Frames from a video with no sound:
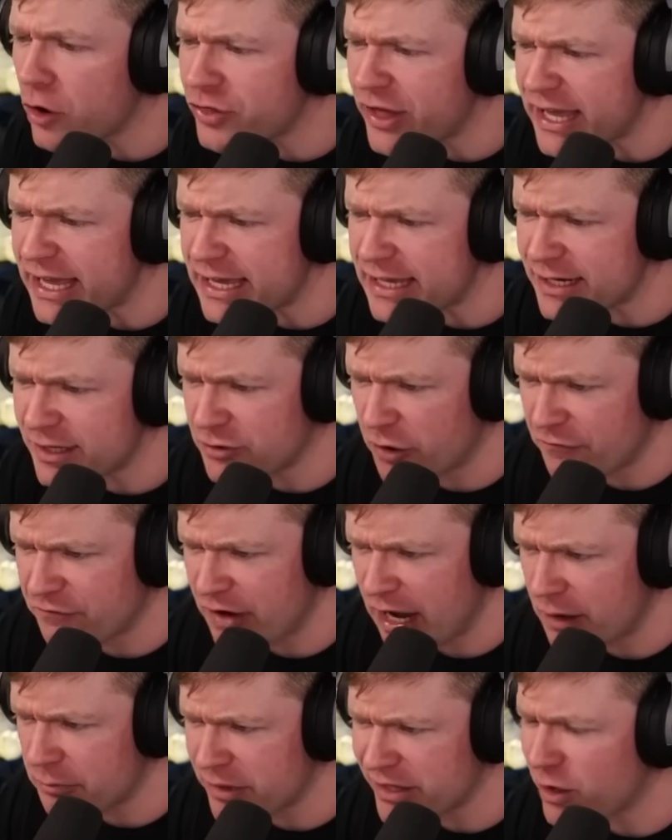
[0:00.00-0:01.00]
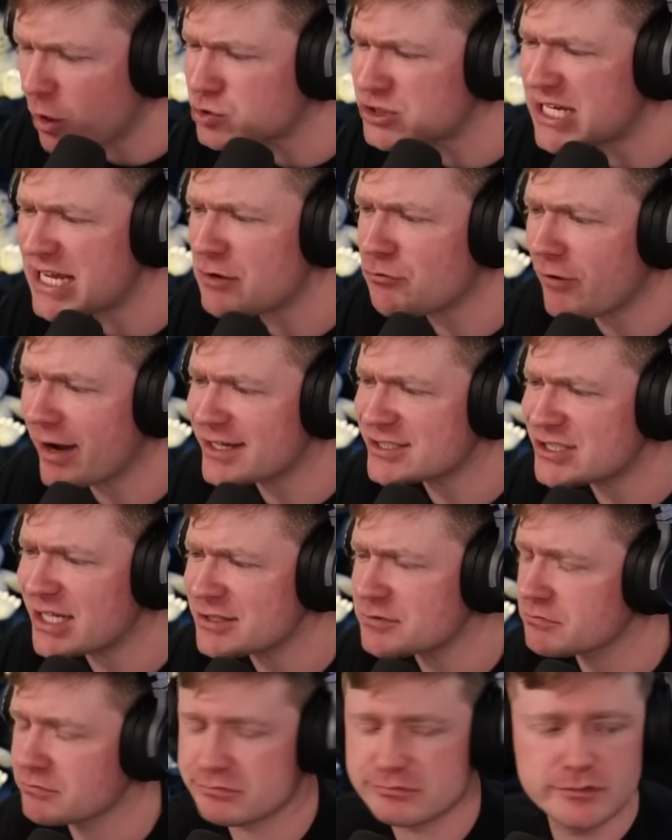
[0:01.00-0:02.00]
they eating their family? Yo, T-Rex,
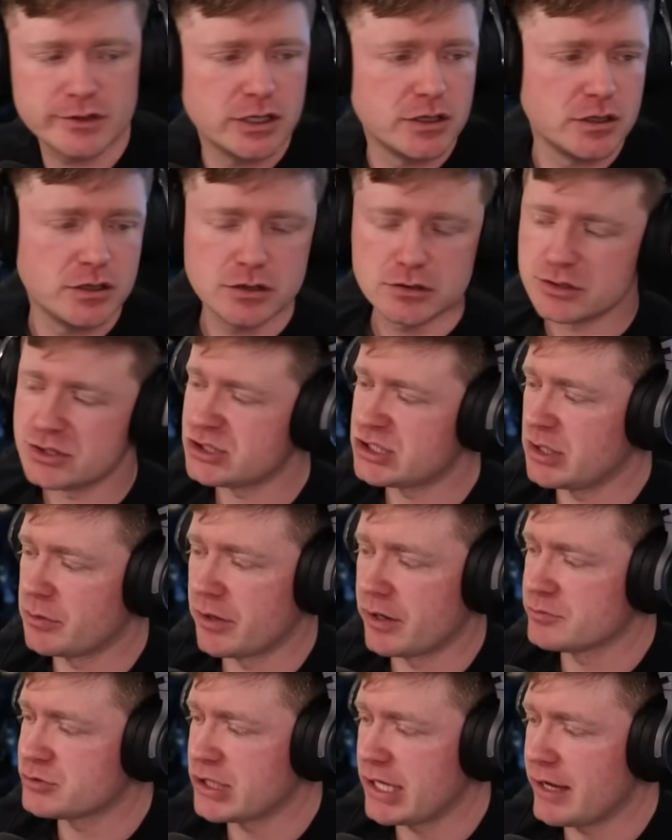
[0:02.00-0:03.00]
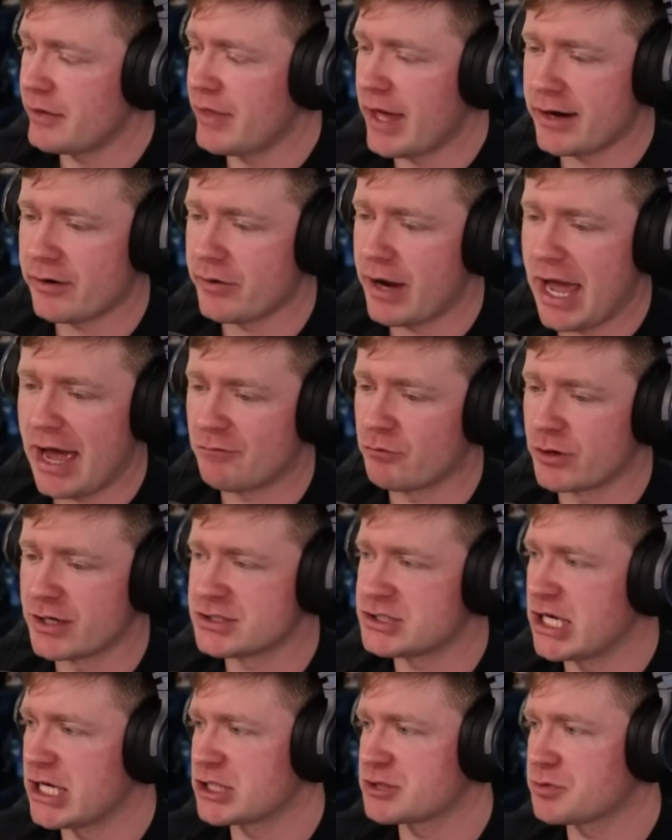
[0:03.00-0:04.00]
you see what I'm saying? They don't have what it
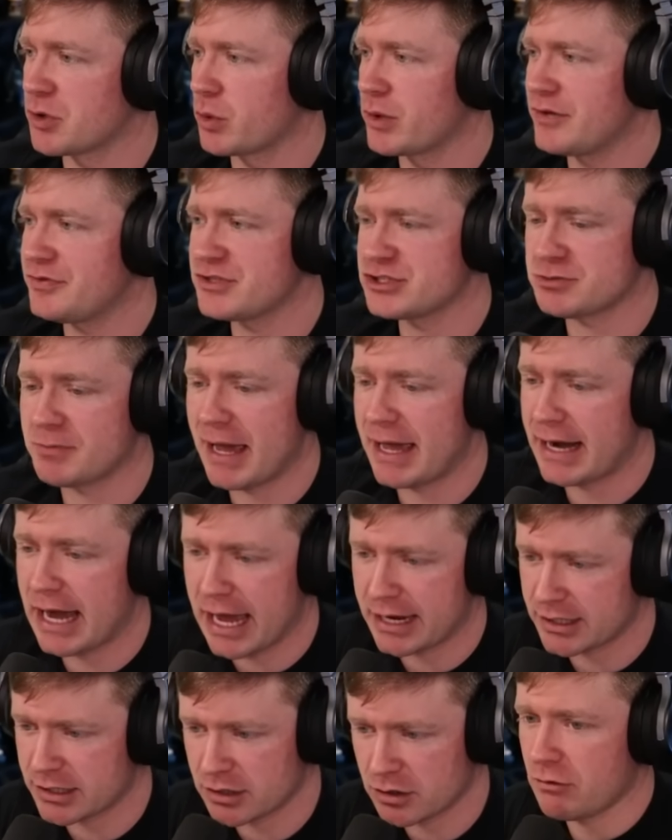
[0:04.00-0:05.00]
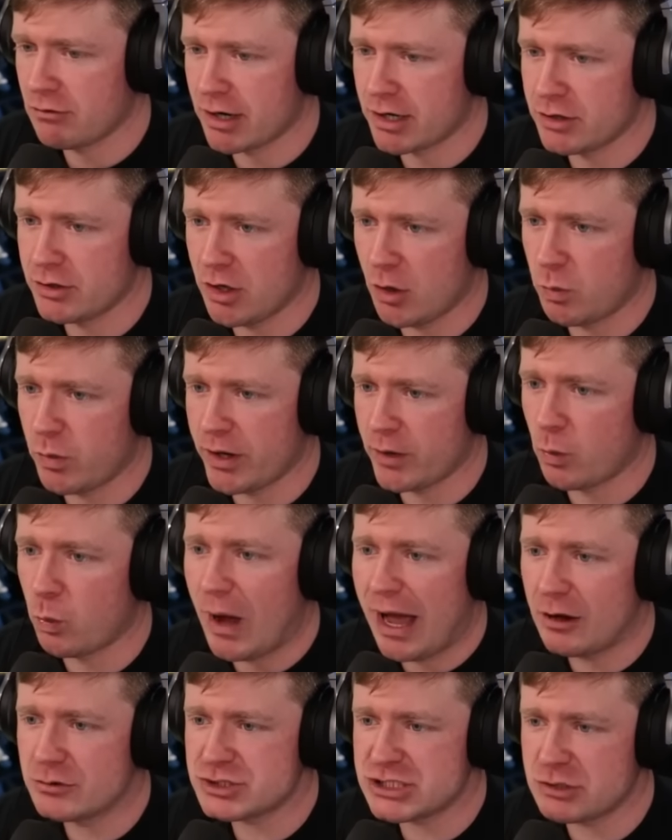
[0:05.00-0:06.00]
takes, bro. Get this man out of here. All right, you know what?
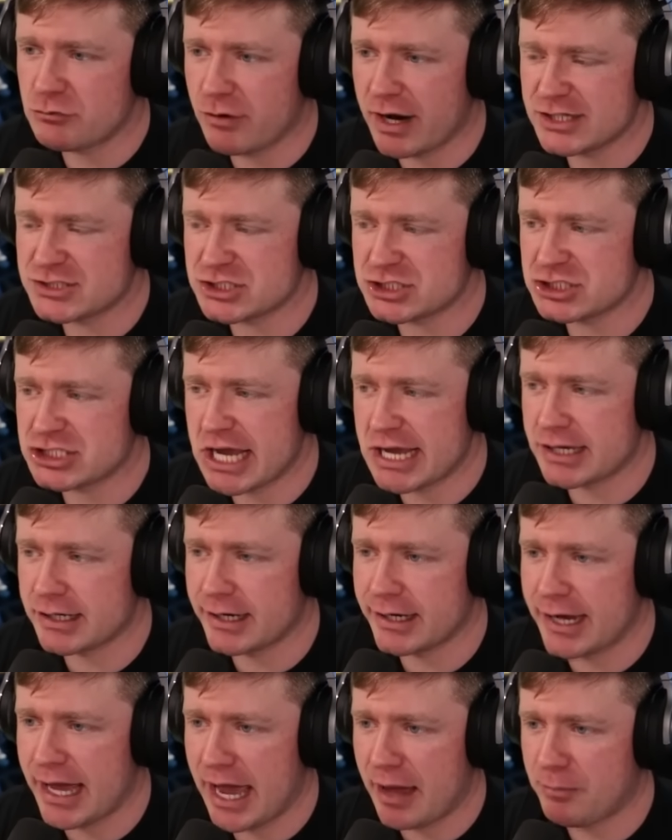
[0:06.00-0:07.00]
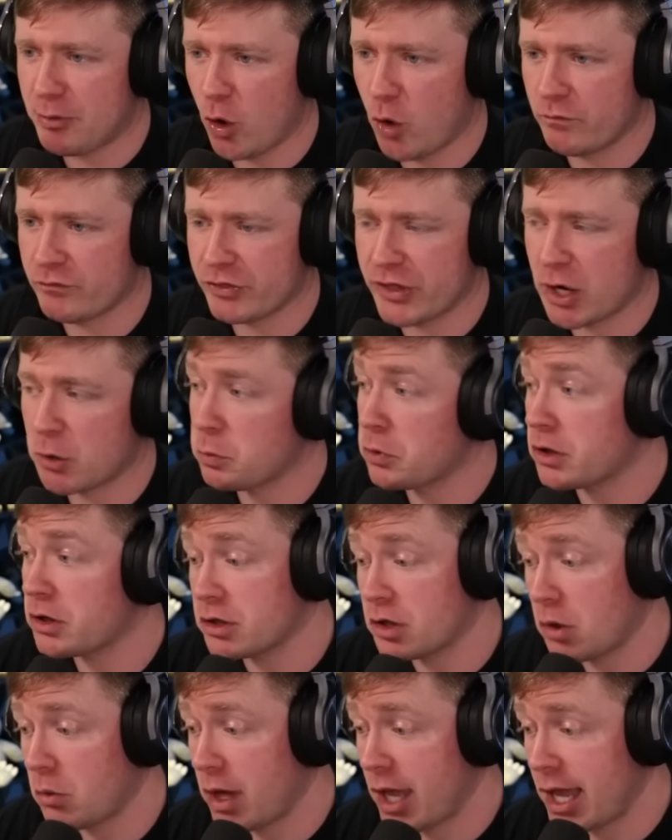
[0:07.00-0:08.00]
While D-Rex is taking a nap over there, we're gonna
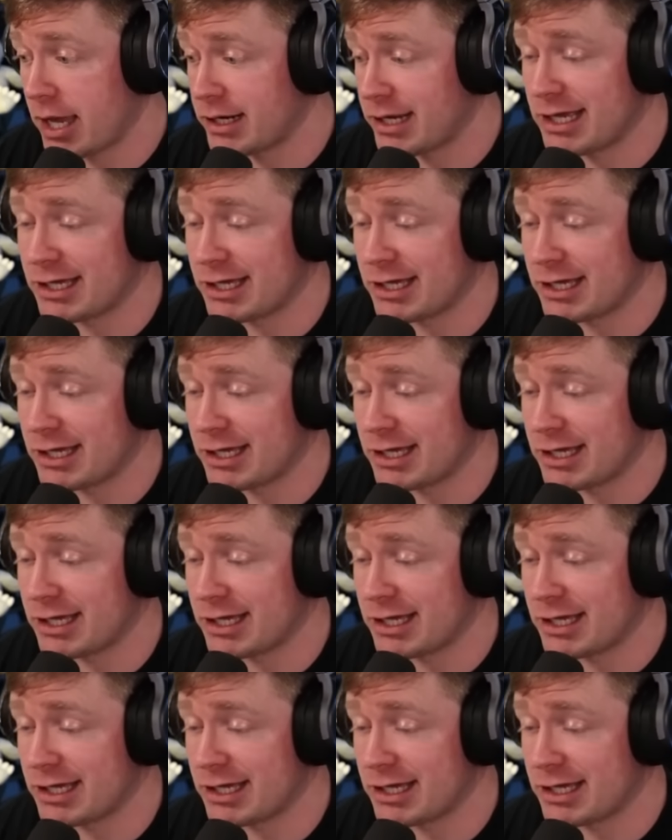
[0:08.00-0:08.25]
go ahead and